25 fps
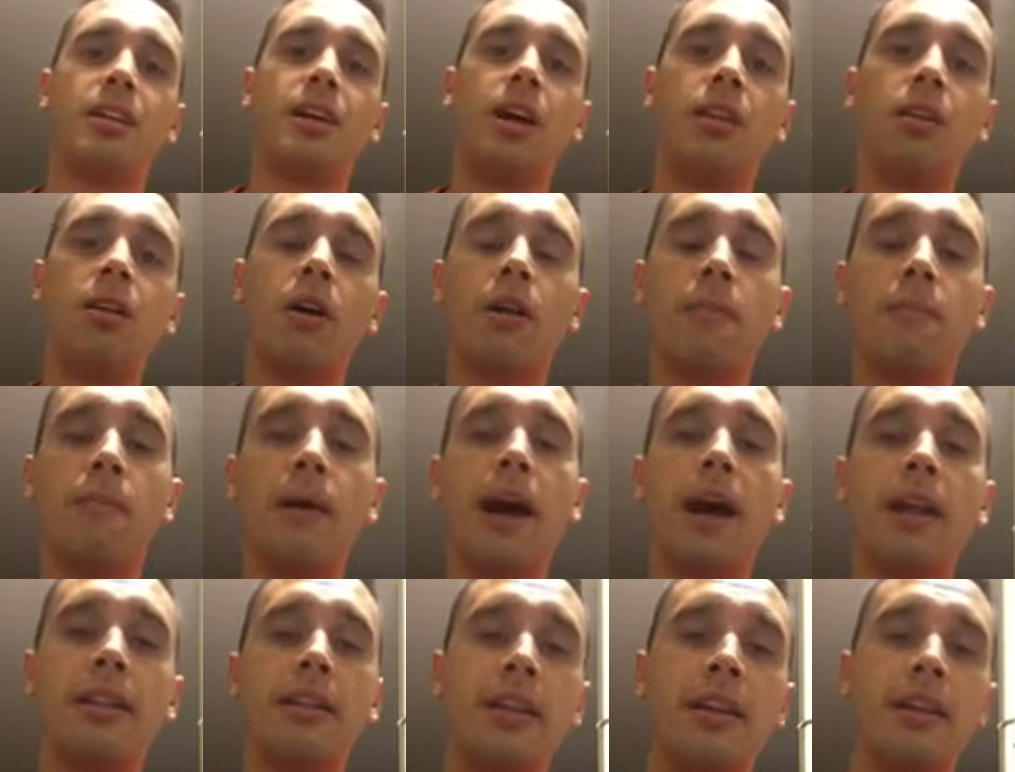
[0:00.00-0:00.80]
lot of
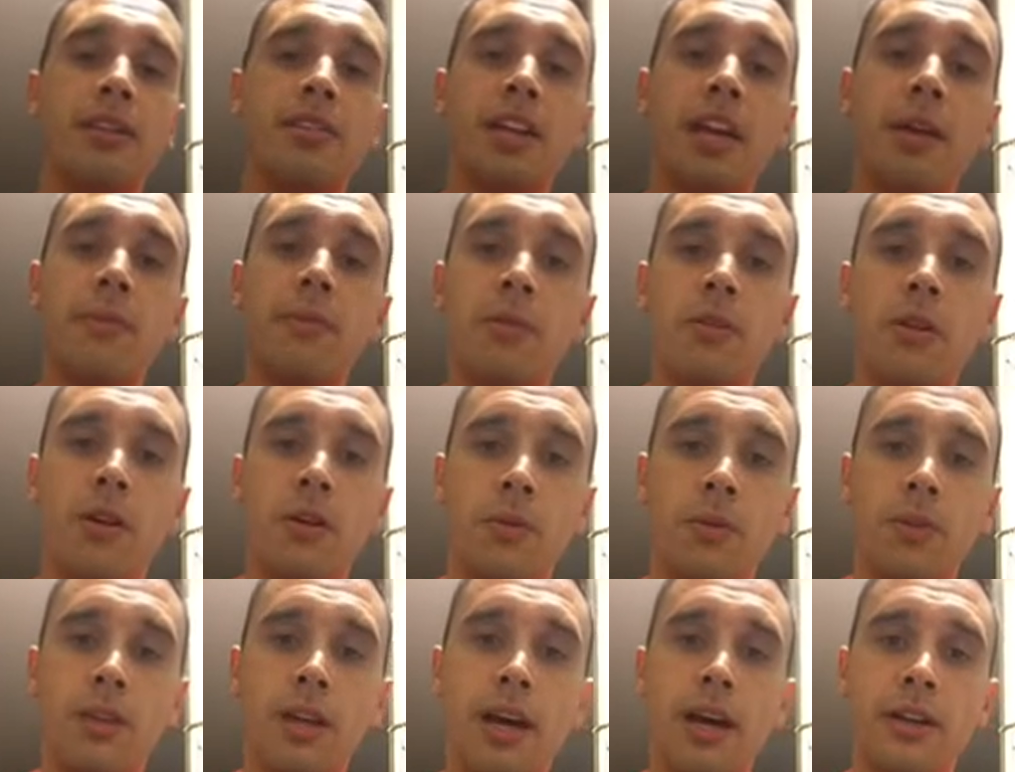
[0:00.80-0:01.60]
bad things came
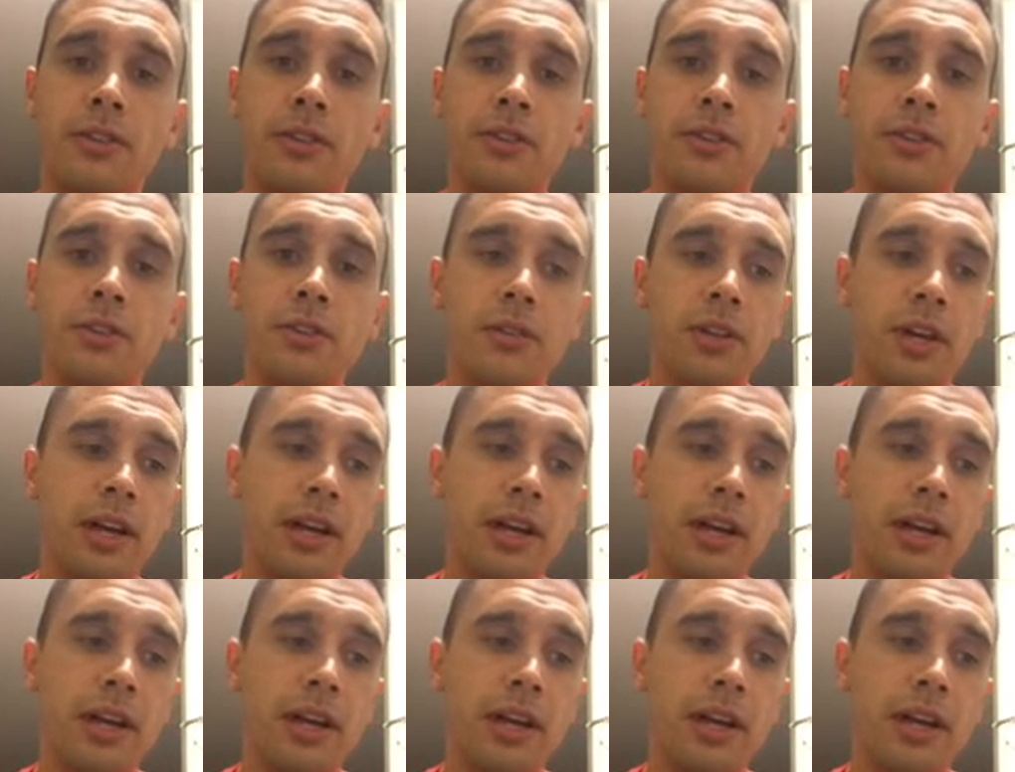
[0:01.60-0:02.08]
along with that too.